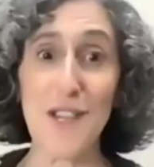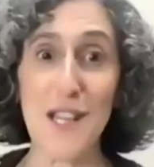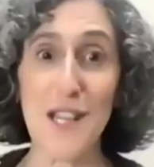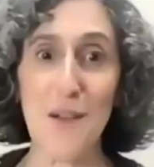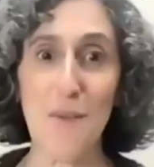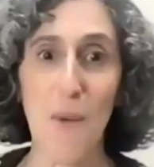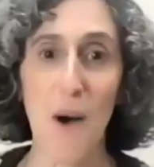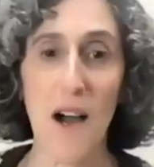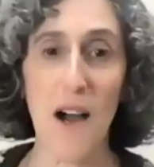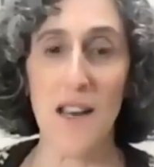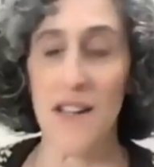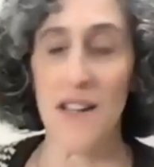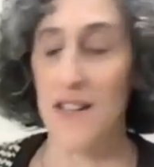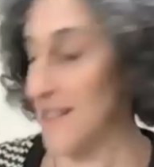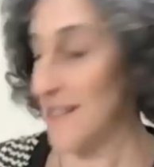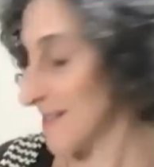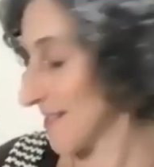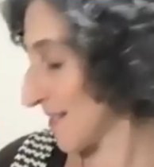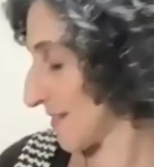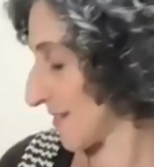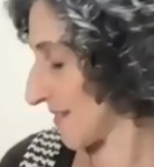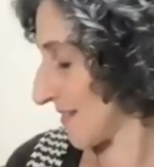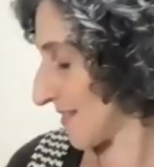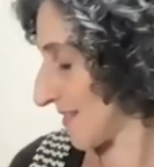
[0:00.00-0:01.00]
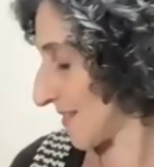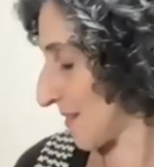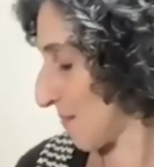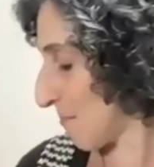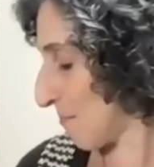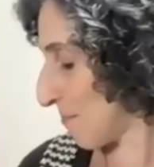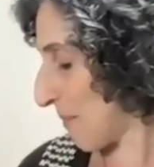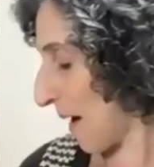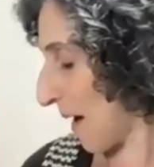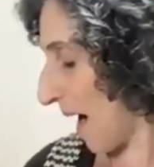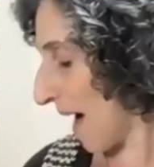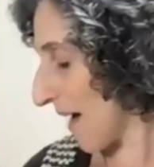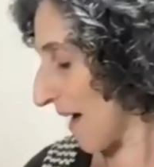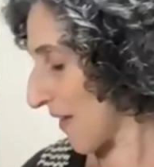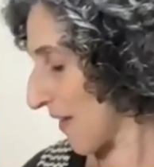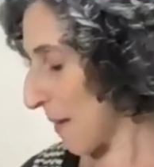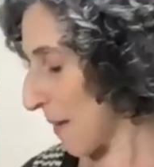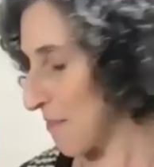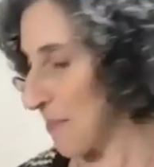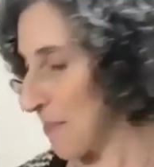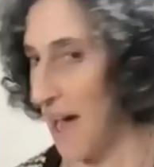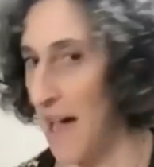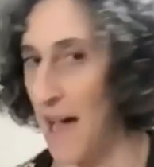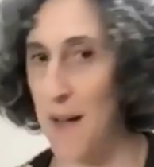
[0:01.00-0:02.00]
wanted to buy
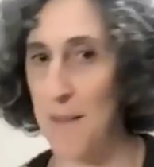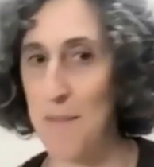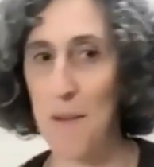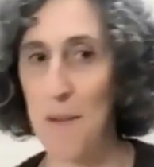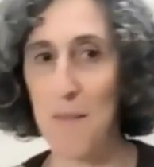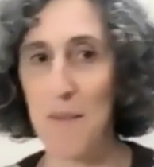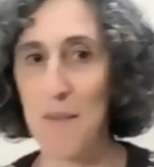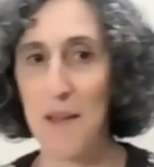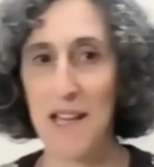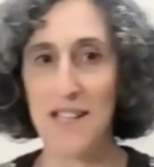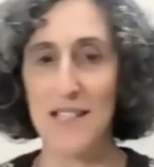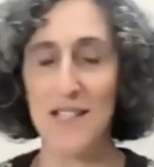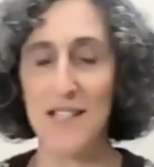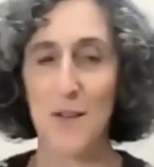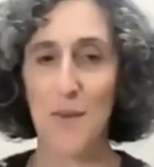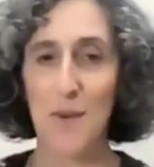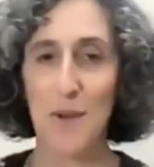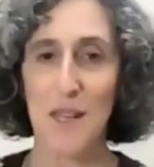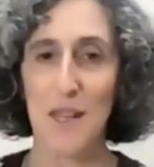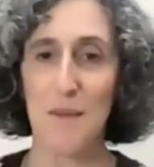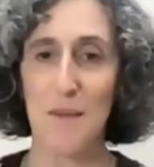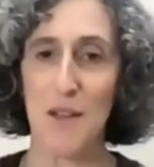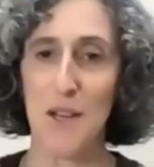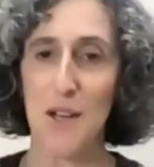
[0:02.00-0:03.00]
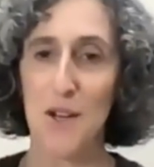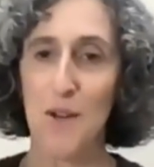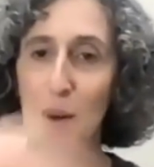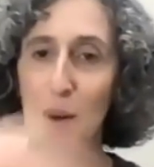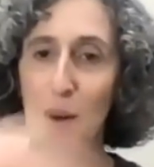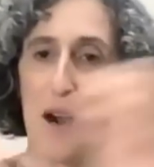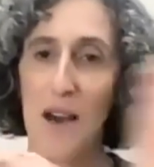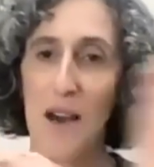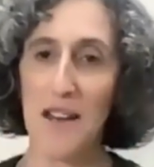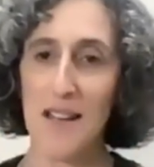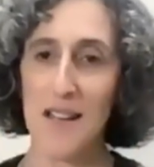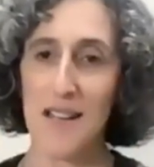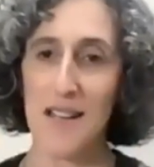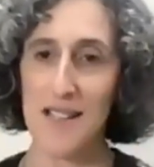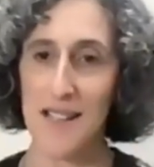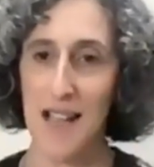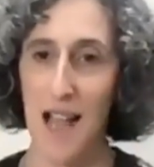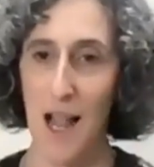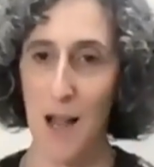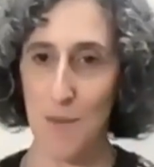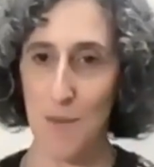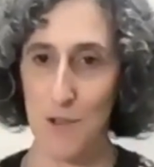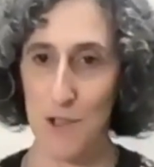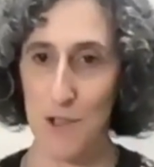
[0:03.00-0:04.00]
that bag, but because there were limited quantities,
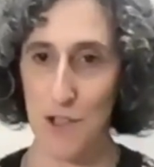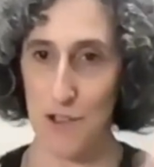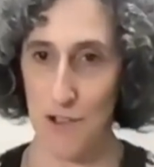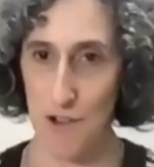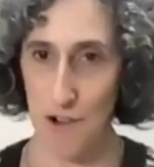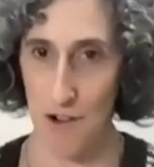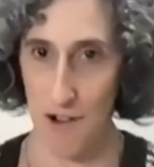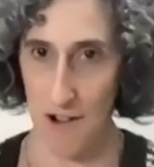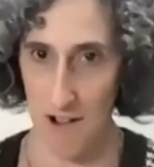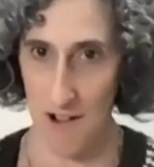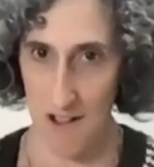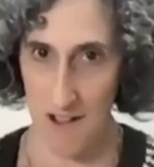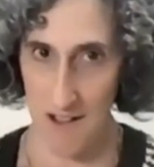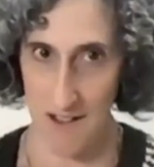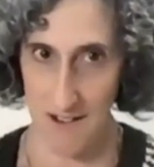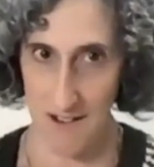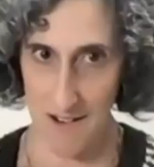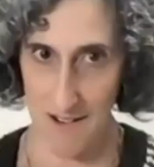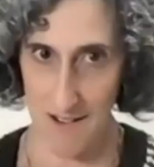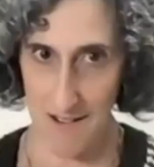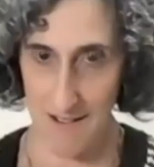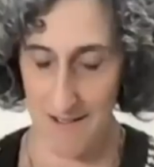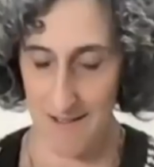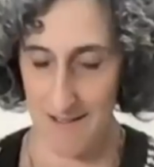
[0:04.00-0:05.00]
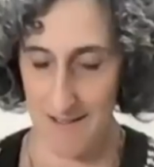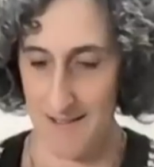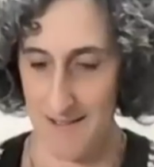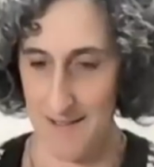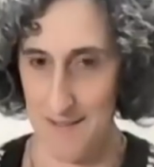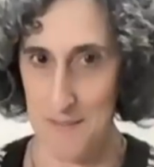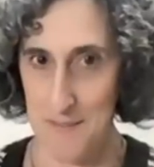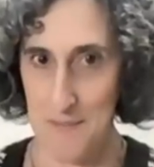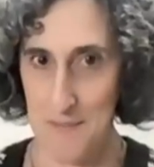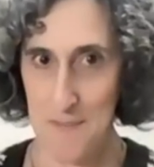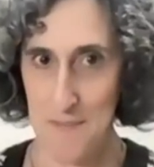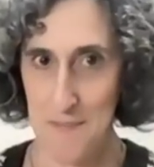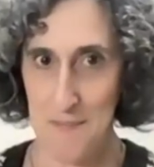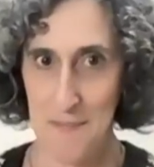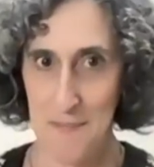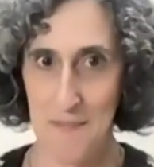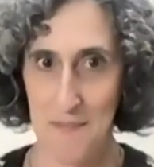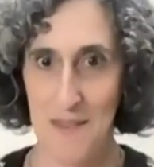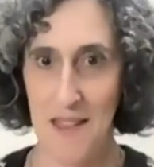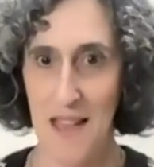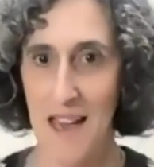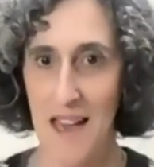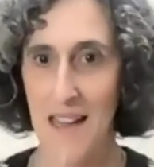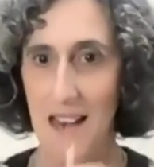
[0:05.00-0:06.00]
I was good.
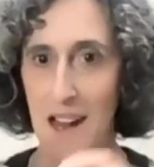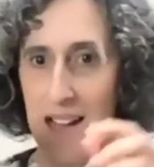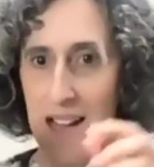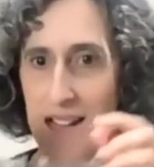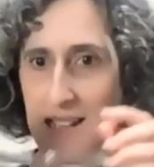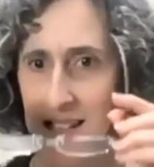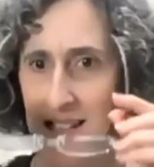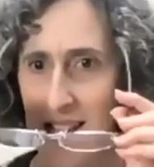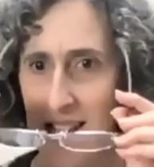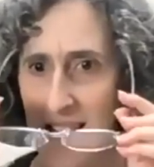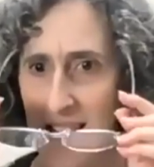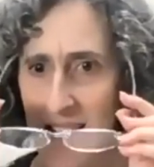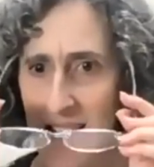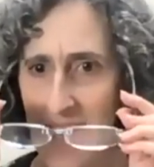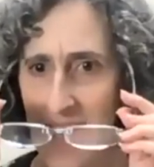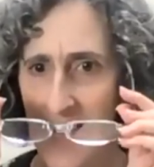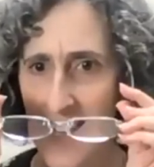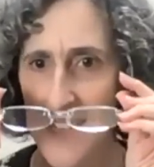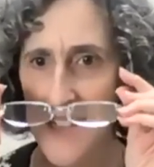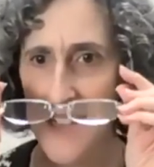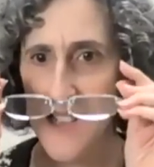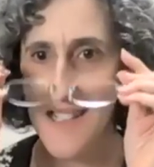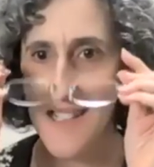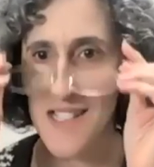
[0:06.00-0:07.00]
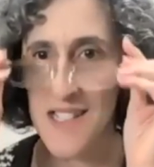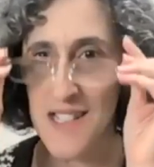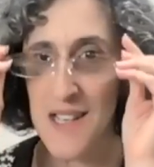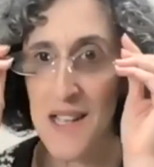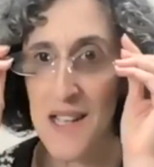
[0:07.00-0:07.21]
And I didn't.